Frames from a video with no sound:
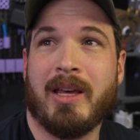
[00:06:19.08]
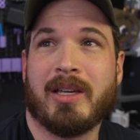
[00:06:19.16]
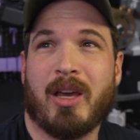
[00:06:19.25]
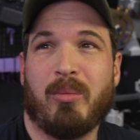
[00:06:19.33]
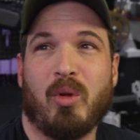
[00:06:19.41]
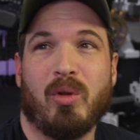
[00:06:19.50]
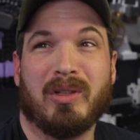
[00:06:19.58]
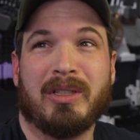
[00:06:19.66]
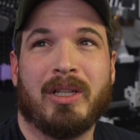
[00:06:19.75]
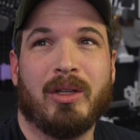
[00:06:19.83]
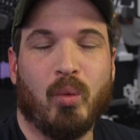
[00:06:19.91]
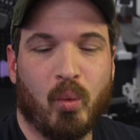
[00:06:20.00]
couple
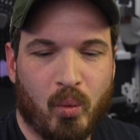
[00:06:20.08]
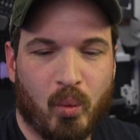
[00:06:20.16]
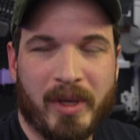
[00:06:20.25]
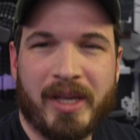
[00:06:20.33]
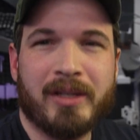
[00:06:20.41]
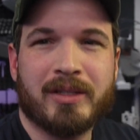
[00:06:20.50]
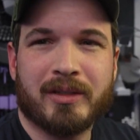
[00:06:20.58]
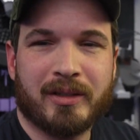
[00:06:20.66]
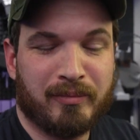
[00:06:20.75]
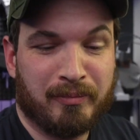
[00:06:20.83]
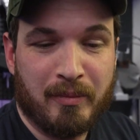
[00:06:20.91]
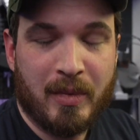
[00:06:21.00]
weeks
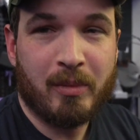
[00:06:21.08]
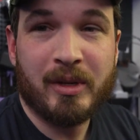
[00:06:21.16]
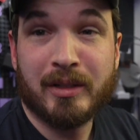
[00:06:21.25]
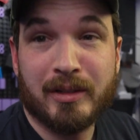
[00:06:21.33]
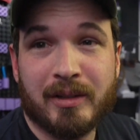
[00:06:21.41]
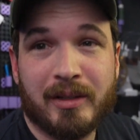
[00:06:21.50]
and maybe in,